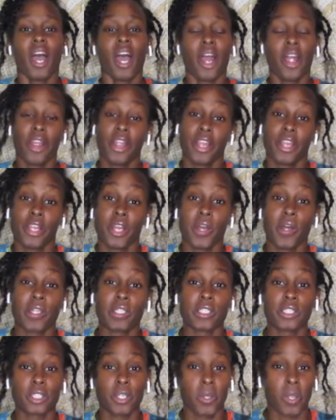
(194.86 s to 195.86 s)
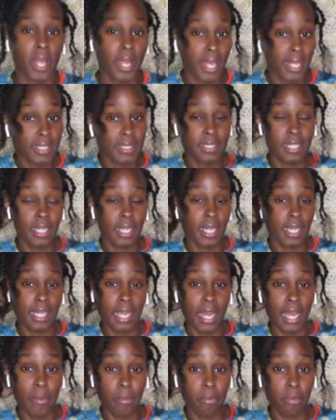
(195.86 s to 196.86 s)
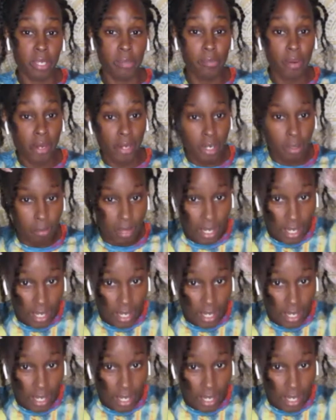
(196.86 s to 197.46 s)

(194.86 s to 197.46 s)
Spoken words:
Alright y'all, so like I said, I pre-parted my